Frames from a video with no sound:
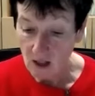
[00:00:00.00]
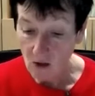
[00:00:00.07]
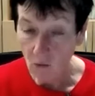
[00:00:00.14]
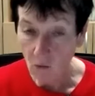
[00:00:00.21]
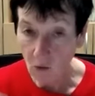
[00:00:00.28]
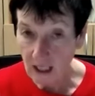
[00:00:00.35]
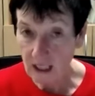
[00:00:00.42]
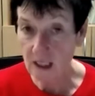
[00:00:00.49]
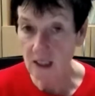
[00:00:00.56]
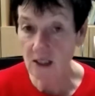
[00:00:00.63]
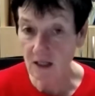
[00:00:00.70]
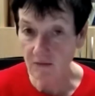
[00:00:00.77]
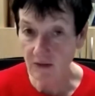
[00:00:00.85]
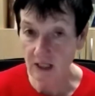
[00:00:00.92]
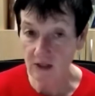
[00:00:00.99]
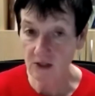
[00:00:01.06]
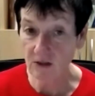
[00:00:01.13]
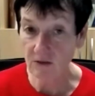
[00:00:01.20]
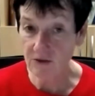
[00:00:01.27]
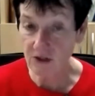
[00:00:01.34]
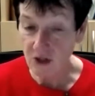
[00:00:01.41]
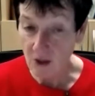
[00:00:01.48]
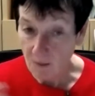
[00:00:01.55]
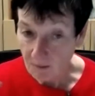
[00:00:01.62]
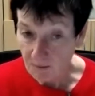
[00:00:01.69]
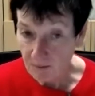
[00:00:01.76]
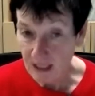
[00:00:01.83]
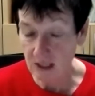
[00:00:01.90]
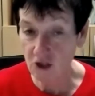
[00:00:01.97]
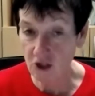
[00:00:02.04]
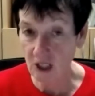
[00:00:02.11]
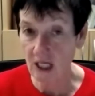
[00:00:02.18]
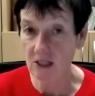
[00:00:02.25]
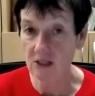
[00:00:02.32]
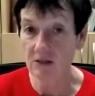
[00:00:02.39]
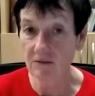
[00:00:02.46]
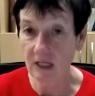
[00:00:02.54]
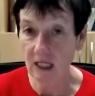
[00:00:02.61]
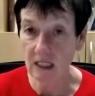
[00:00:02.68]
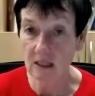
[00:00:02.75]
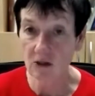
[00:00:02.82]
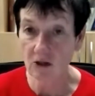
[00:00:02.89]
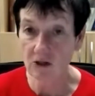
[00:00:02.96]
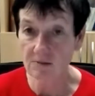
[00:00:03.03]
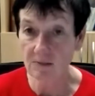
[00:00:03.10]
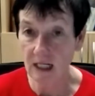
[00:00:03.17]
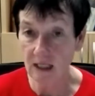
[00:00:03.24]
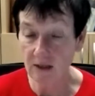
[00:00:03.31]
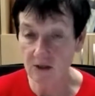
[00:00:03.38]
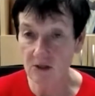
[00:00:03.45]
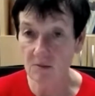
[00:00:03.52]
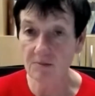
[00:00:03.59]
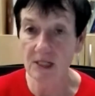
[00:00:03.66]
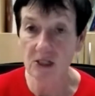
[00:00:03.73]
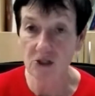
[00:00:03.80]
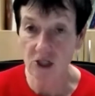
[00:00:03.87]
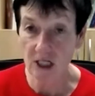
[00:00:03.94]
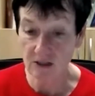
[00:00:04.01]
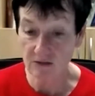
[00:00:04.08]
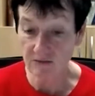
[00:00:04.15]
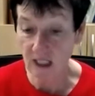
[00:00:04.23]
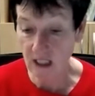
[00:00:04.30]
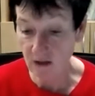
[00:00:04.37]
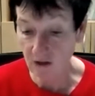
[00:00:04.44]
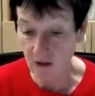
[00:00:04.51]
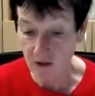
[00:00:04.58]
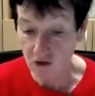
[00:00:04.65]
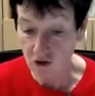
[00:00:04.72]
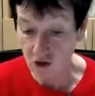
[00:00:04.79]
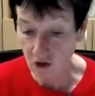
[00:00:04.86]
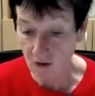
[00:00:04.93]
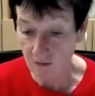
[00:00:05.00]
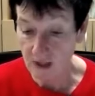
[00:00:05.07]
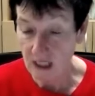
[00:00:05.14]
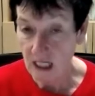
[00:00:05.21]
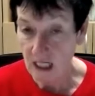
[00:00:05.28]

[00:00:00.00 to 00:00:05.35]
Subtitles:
We need to give ourselves the best chance of getting those markets, the best chance of getting those jobs.